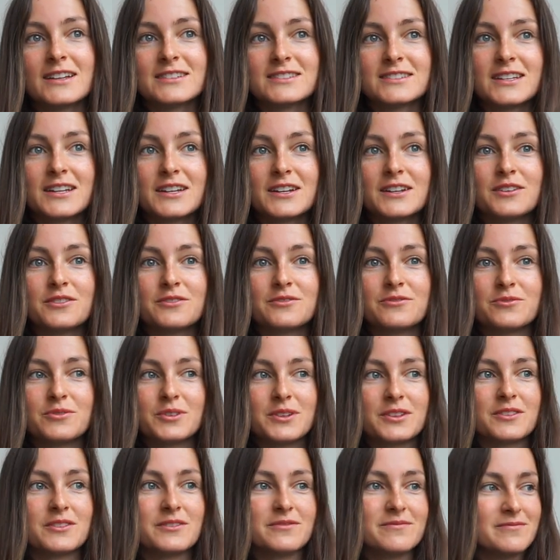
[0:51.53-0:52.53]
instead of
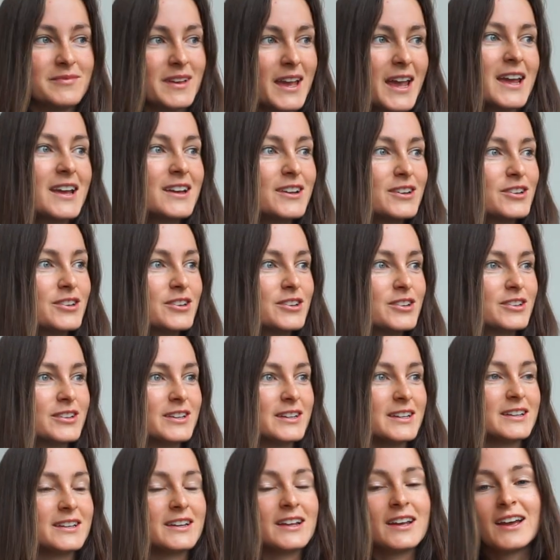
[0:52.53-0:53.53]
with anger,
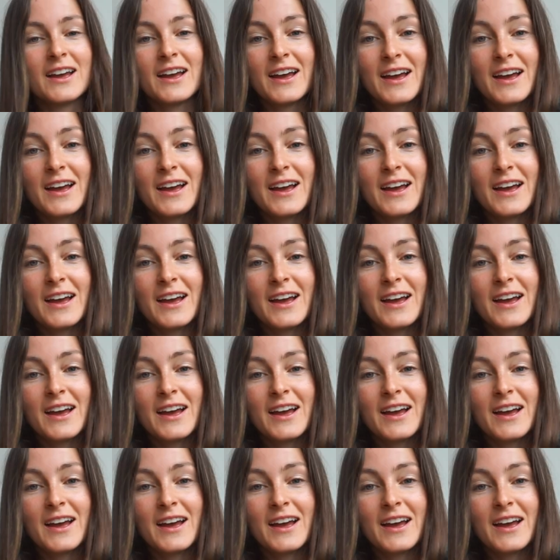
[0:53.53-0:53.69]
and